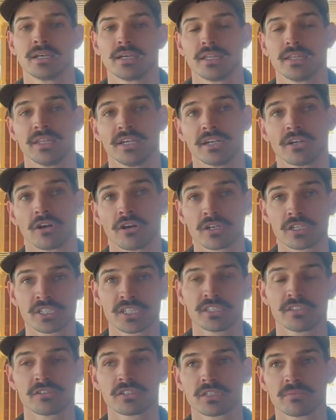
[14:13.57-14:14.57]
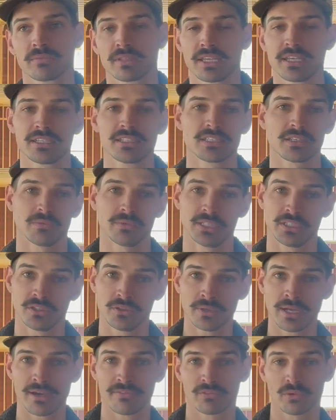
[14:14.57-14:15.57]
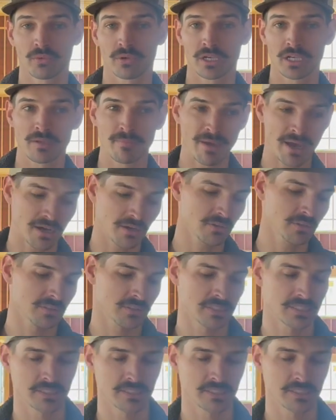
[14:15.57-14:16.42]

There are still some things that we do have to worry about.